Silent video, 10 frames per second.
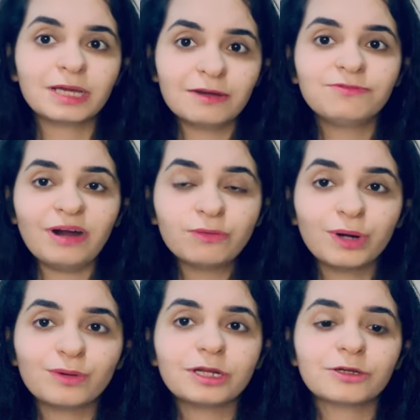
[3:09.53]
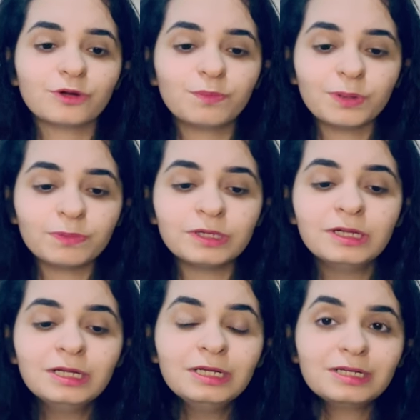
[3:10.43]
They have found out that you know people
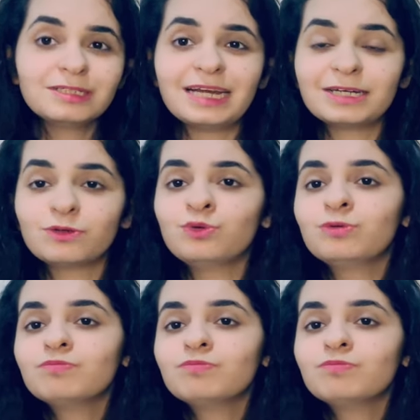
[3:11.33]
try to